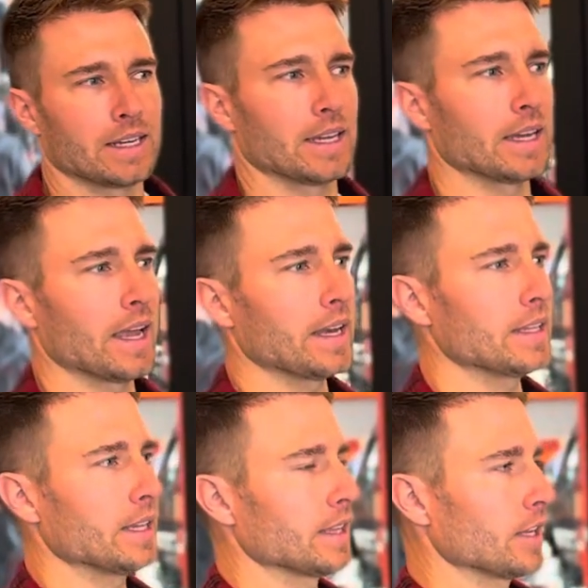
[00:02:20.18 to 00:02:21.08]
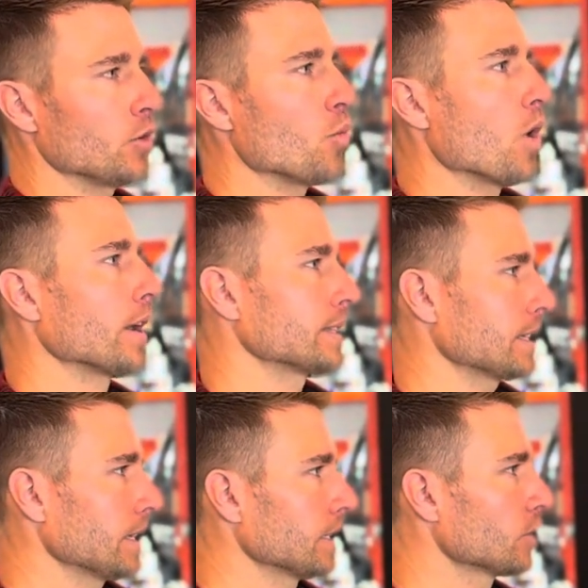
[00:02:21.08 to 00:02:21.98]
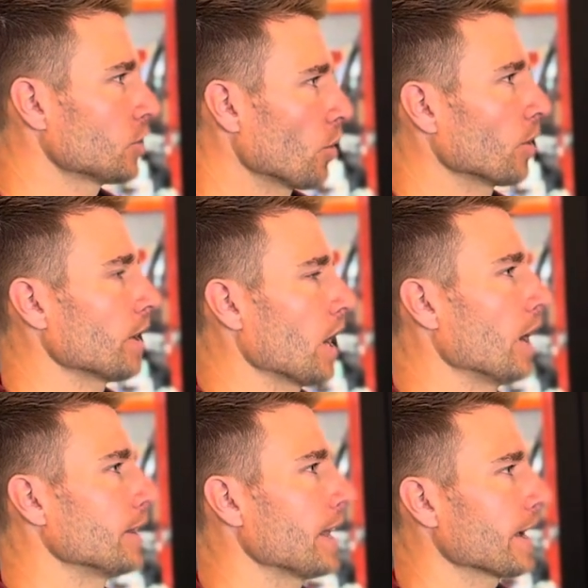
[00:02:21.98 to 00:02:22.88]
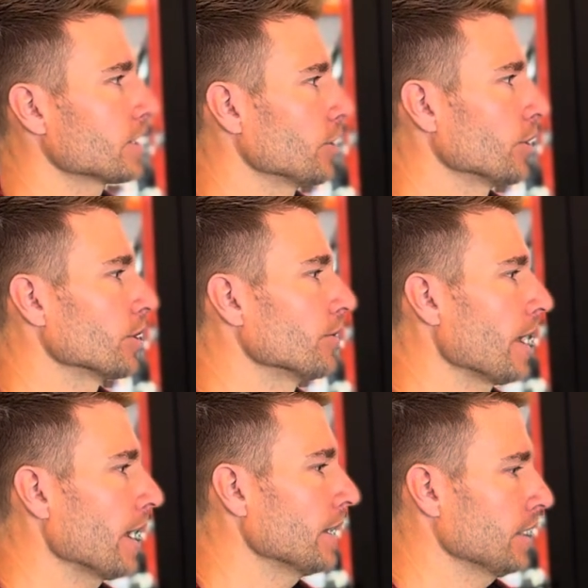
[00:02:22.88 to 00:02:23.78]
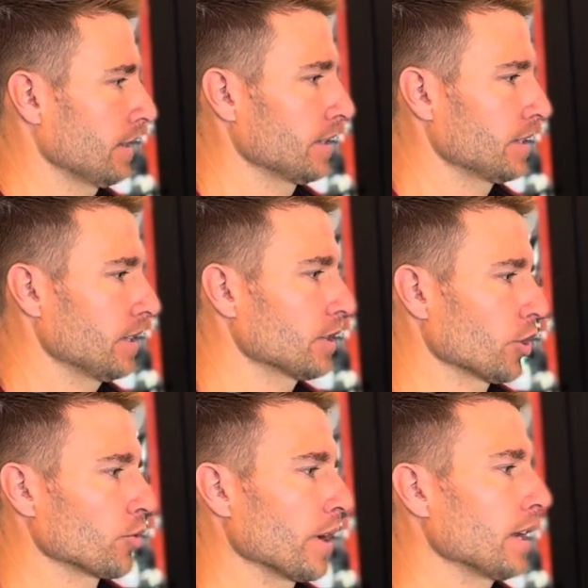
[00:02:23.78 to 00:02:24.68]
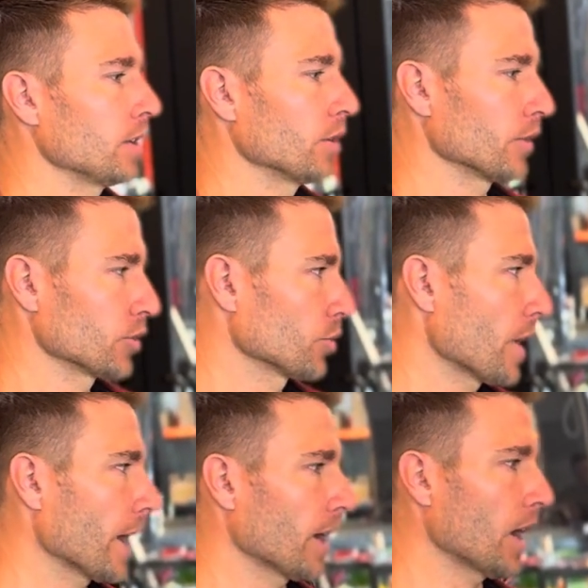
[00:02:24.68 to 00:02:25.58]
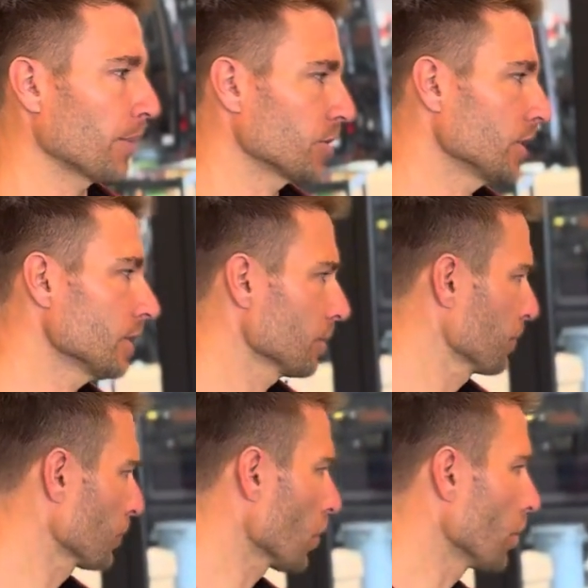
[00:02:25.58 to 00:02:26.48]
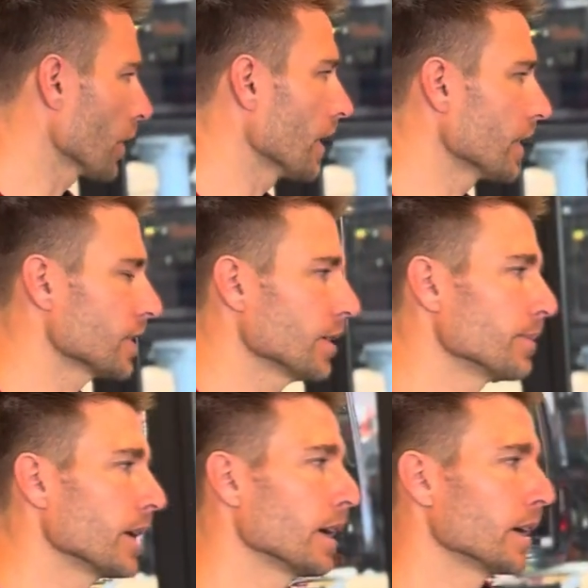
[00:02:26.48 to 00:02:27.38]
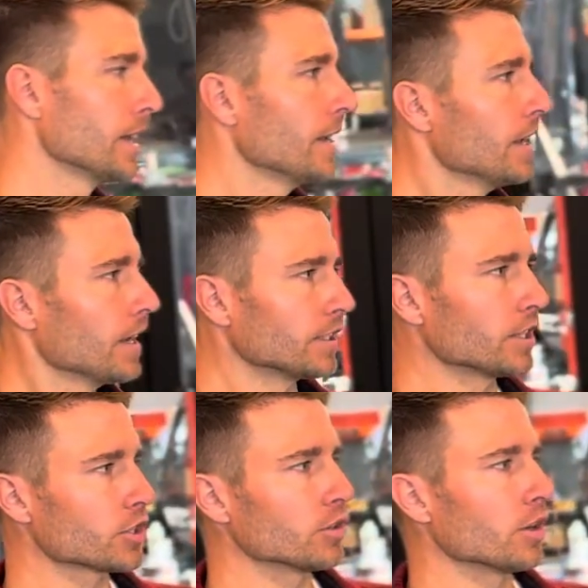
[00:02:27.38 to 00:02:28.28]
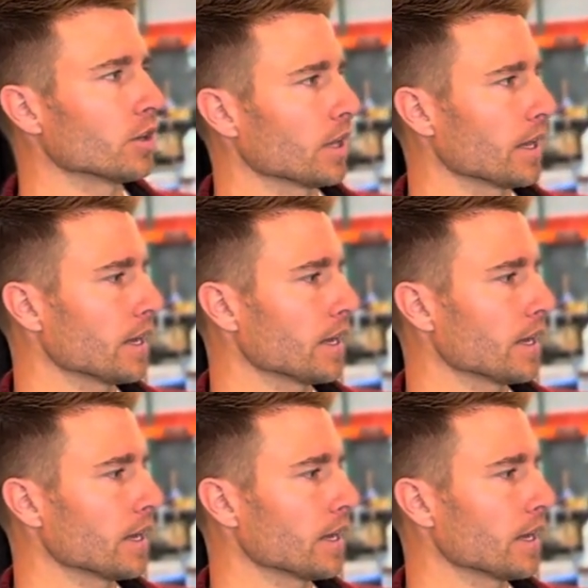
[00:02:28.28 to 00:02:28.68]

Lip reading: anything that you want stored on the exterior van. These are great universal rack options. We're working on some additional